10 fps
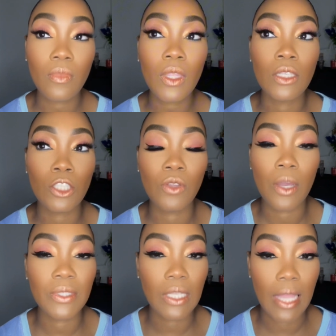So
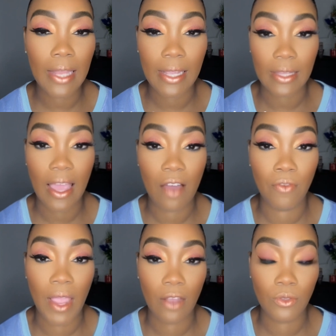there was a lady at the
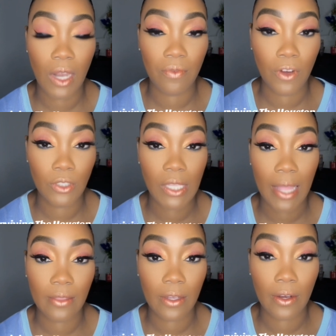halfway house when I first
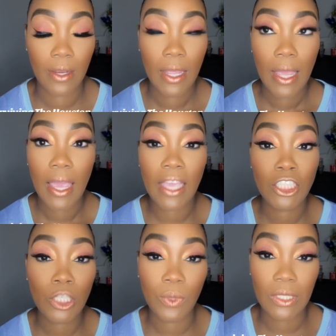got there, and
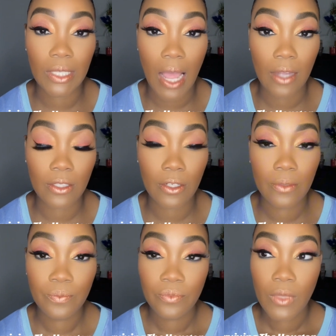she was a doctor.
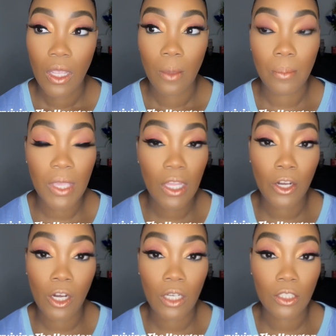Me and
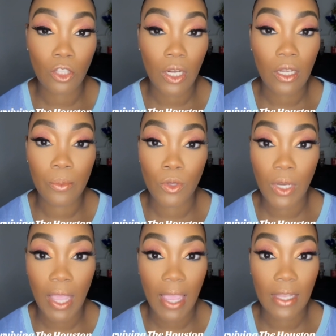her started
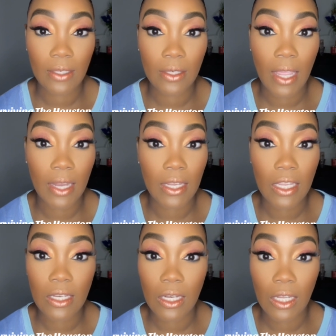communicating and
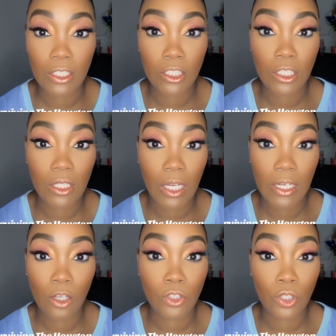eating lunch
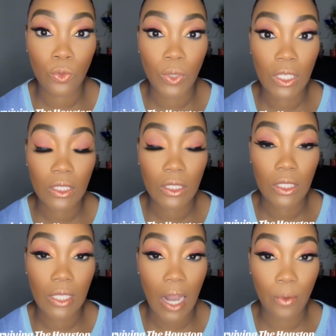in those 2 weeks
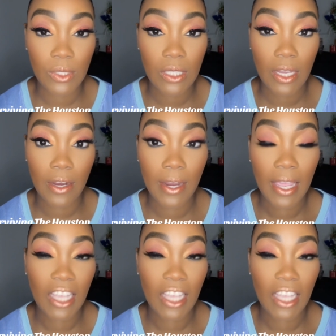that I was there.